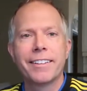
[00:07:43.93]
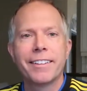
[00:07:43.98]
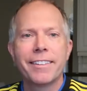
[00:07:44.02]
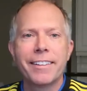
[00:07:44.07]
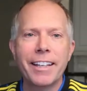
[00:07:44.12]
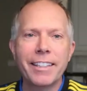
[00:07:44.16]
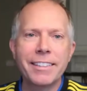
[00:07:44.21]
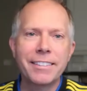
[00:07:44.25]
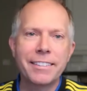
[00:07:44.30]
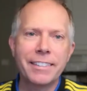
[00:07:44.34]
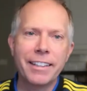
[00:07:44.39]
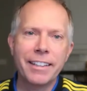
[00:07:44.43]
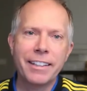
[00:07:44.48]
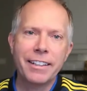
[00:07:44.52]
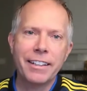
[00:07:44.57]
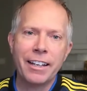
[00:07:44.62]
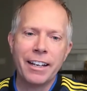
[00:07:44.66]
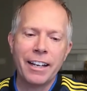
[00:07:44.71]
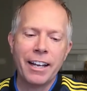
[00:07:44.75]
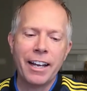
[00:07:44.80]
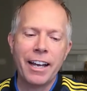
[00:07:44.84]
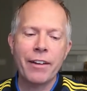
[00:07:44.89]
that's
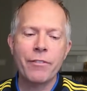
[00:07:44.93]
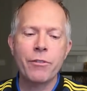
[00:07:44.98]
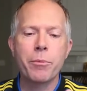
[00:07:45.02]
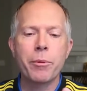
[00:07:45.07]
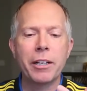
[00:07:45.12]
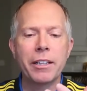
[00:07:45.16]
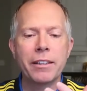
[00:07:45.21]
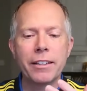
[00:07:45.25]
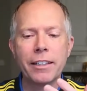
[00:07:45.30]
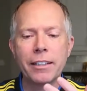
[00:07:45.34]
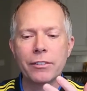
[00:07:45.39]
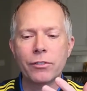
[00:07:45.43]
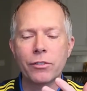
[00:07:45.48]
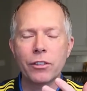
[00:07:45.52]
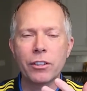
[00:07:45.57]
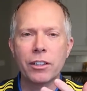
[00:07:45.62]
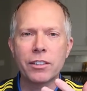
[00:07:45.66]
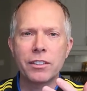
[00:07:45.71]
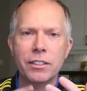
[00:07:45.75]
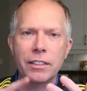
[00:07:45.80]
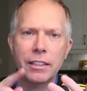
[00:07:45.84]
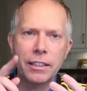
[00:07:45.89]
it. Everybody, thanks for
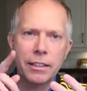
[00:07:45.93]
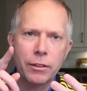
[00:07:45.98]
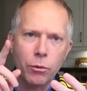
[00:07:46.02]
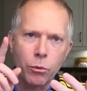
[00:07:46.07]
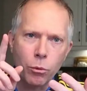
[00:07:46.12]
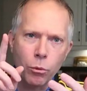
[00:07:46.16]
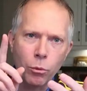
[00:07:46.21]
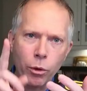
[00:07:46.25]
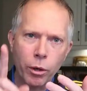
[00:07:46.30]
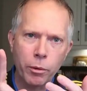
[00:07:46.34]
listening.